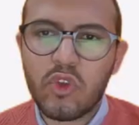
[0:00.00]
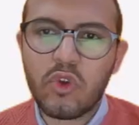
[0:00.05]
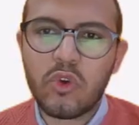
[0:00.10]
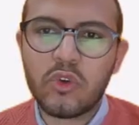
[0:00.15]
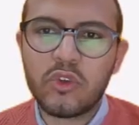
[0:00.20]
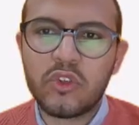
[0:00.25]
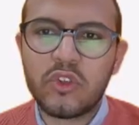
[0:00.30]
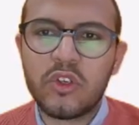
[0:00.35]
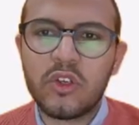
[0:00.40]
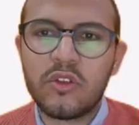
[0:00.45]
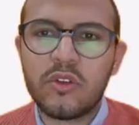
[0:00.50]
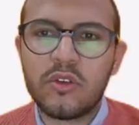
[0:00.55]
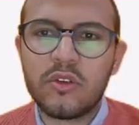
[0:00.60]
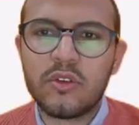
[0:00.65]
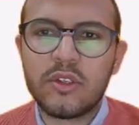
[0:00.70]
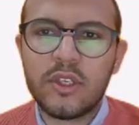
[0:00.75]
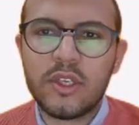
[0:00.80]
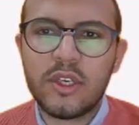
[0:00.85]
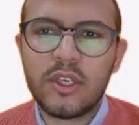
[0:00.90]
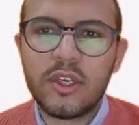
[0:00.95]
consider
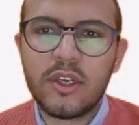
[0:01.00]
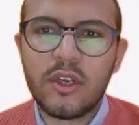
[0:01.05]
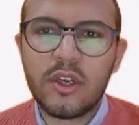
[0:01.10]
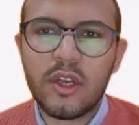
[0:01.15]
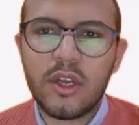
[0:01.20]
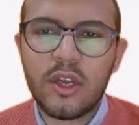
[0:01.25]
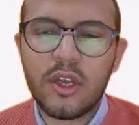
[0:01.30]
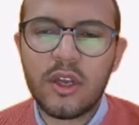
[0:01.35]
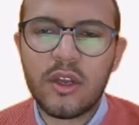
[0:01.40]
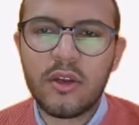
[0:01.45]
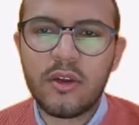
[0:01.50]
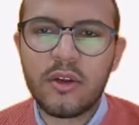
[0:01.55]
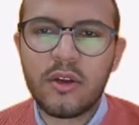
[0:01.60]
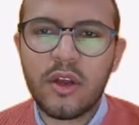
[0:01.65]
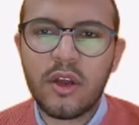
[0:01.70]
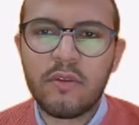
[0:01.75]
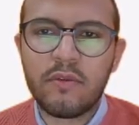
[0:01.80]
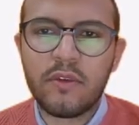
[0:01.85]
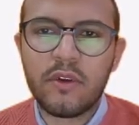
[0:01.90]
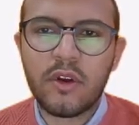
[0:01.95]
the
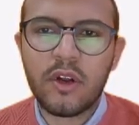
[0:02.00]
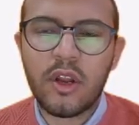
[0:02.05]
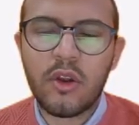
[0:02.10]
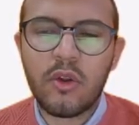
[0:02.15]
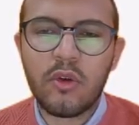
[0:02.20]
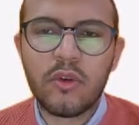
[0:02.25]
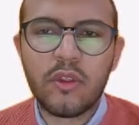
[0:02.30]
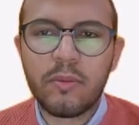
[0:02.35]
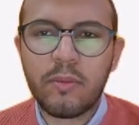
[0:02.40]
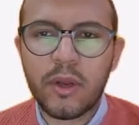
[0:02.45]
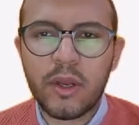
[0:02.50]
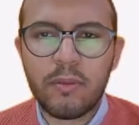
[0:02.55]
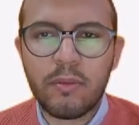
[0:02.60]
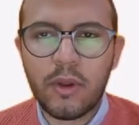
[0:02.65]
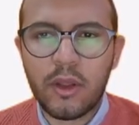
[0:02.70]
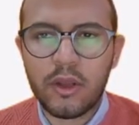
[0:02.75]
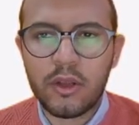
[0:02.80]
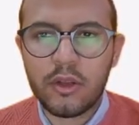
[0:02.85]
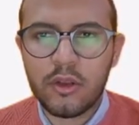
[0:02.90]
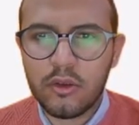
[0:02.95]
cover along the
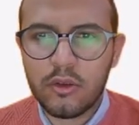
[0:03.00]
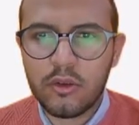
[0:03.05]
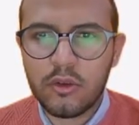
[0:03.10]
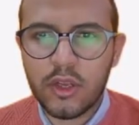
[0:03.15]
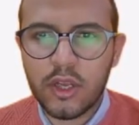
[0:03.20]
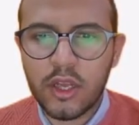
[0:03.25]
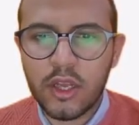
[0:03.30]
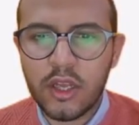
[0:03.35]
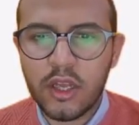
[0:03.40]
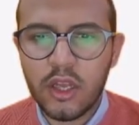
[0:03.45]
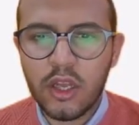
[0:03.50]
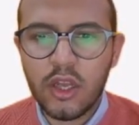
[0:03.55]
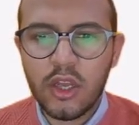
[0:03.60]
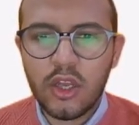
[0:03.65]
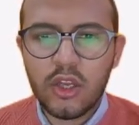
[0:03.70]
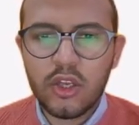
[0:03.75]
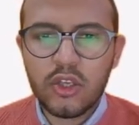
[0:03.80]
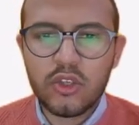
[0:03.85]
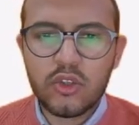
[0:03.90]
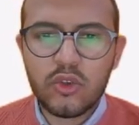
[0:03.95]
pipeline. Okay,
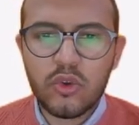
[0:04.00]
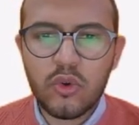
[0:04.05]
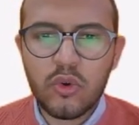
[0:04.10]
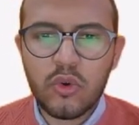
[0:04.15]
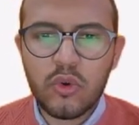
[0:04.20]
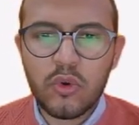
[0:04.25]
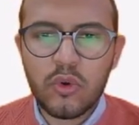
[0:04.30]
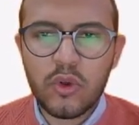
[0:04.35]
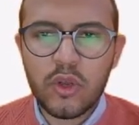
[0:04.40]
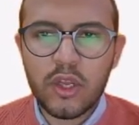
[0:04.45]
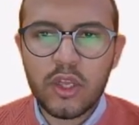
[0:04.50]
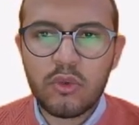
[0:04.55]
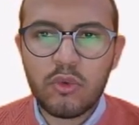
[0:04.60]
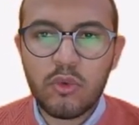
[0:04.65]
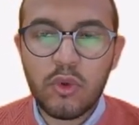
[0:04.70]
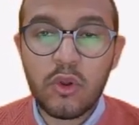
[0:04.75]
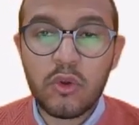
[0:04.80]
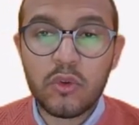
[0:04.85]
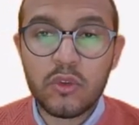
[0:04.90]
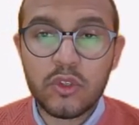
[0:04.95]
so it
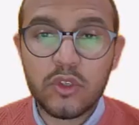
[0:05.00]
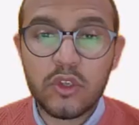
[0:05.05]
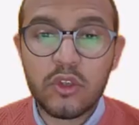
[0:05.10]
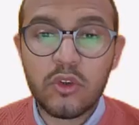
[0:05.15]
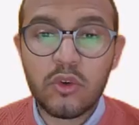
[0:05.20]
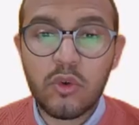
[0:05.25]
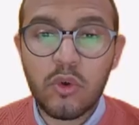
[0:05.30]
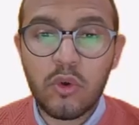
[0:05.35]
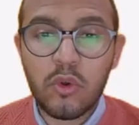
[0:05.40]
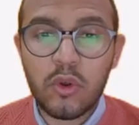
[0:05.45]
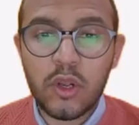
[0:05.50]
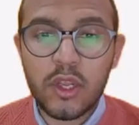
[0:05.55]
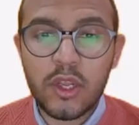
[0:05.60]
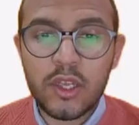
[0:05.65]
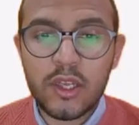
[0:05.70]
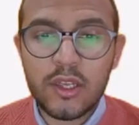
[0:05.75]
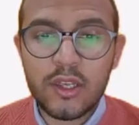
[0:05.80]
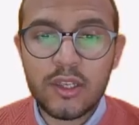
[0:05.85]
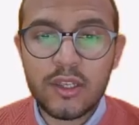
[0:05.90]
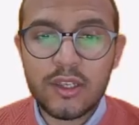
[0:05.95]
will consider
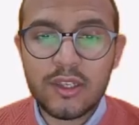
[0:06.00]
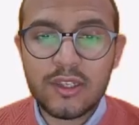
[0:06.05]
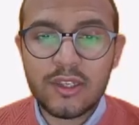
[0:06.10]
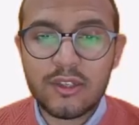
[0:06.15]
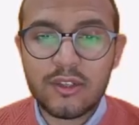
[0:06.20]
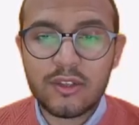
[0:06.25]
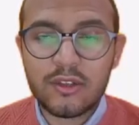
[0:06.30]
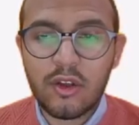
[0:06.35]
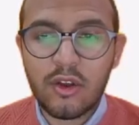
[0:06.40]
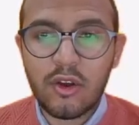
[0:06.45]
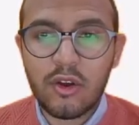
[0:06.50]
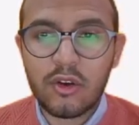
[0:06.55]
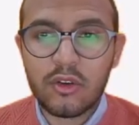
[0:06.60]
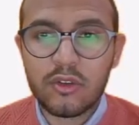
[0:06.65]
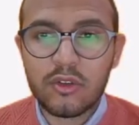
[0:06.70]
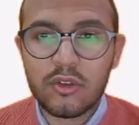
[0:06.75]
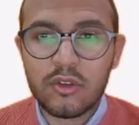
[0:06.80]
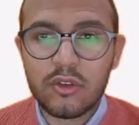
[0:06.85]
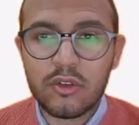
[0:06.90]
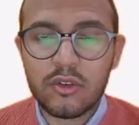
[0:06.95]
only the start
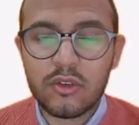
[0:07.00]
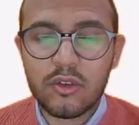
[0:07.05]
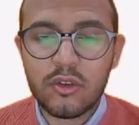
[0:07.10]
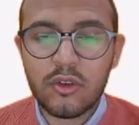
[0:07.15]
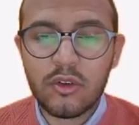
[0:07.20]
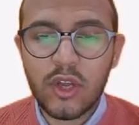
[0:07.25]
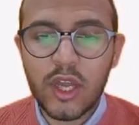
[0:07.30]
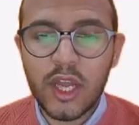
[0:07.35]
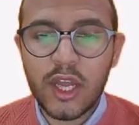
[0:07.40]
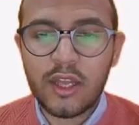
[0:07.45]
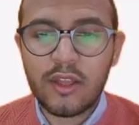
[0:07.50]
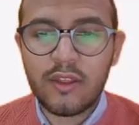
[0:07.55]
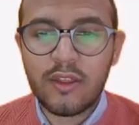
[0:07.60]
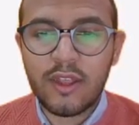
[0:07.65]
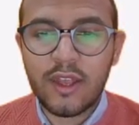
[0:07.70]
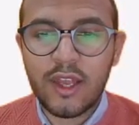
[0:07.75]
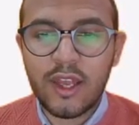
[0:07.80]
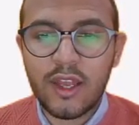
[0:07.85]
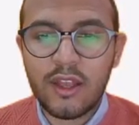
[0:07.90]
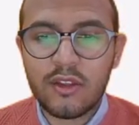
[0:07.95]
and
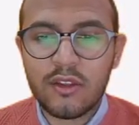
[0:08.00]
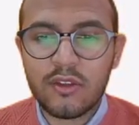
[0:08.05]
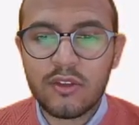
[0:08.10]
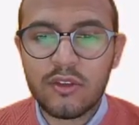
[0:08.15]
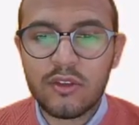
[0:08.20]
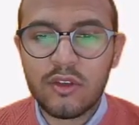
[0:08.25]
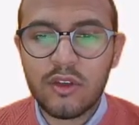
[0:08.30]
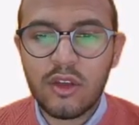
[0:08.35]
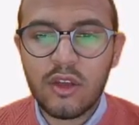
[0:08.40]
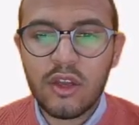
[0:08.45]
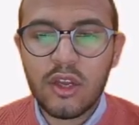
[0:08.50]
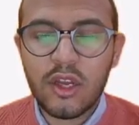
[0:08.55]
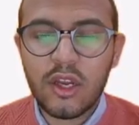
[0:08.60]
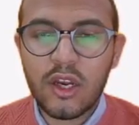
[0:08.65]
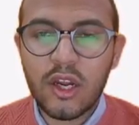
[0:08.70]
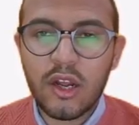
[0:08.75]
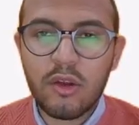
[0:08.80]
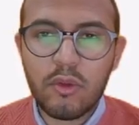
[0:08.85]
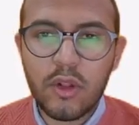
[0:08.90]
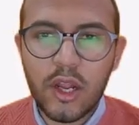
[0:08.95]
the end
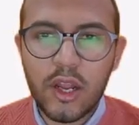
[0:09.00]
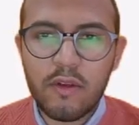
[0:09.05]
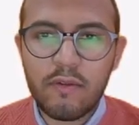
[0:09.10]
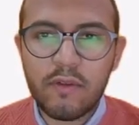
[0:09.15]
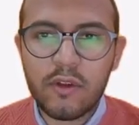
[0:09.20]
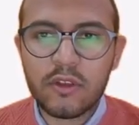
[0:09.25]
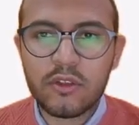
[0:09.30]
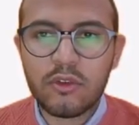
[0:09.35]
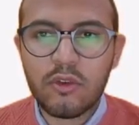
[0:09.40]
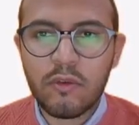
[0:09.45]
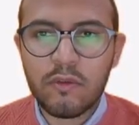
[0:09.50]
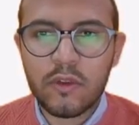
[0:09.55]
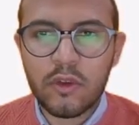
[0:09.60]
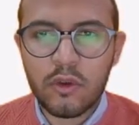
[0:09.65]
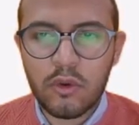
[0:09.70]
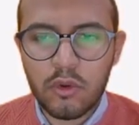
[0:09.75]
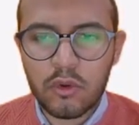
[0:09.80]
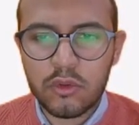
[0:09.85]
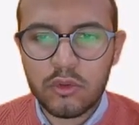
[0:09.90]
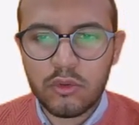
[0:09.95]
ground levels of the
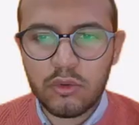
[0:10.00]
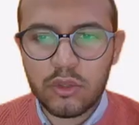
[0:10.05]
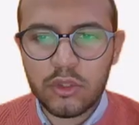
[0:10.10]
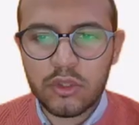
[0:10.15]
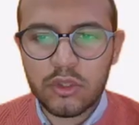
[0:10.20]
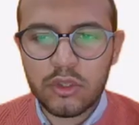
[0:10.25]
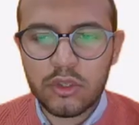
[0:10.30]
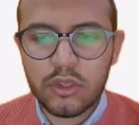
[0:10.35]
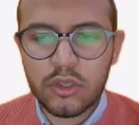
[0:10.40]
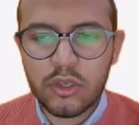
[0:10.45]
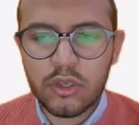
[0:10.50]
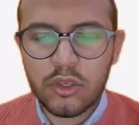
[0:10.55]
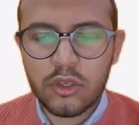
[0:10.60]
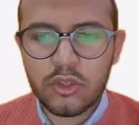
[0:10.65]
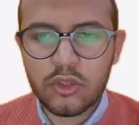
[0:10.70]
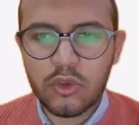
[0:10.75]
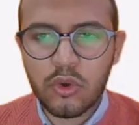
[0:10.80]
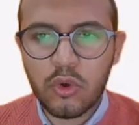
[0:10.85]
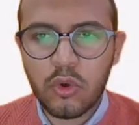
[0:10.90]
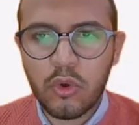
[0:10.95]
conduit.
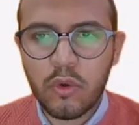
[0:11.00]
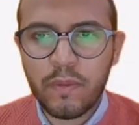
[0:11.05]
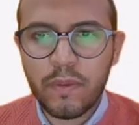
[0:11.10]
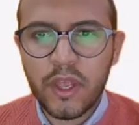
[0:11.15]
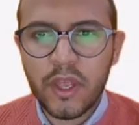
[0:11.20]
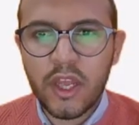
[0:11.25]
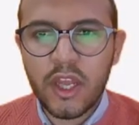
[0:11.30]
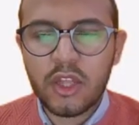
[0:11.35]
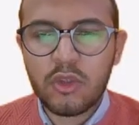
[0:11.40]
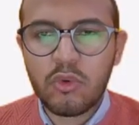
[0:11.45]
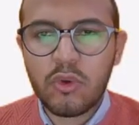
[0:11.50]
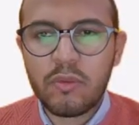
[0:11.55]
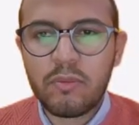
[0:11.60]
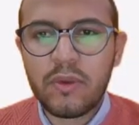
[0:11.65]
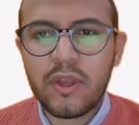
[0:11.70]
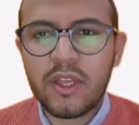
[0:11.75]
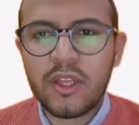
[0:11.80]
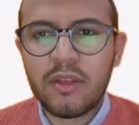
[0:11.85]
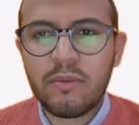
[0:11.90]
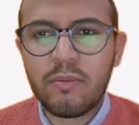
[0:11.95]
So it will
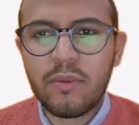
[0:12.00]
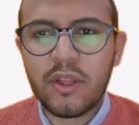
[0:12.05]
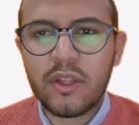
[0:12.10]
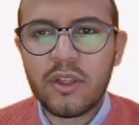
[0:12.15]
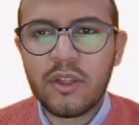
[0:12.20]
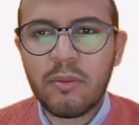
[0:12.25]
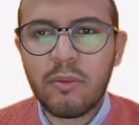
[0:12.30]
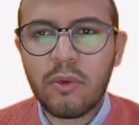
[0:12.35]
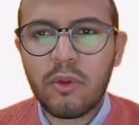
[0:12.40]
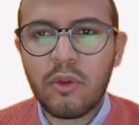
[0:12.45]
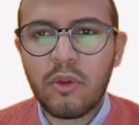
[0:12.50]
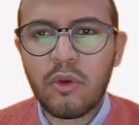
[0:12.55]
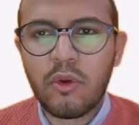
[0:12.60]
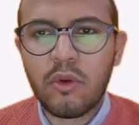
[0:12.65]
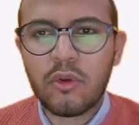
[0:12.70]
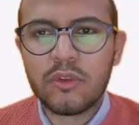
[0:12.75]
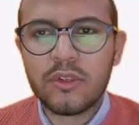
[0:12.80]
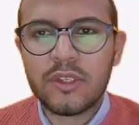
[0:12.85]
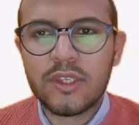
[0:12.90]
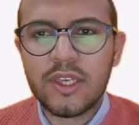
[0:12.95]
be dependable
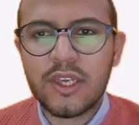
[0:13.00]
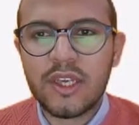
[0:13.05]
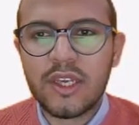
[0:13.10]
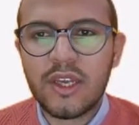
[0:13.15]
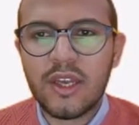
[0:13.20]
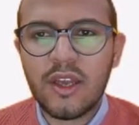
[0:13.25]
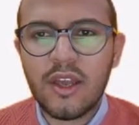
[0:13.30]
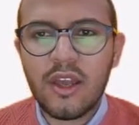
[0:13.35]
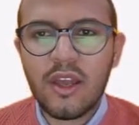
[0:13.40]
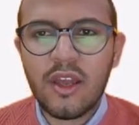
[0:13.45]
on the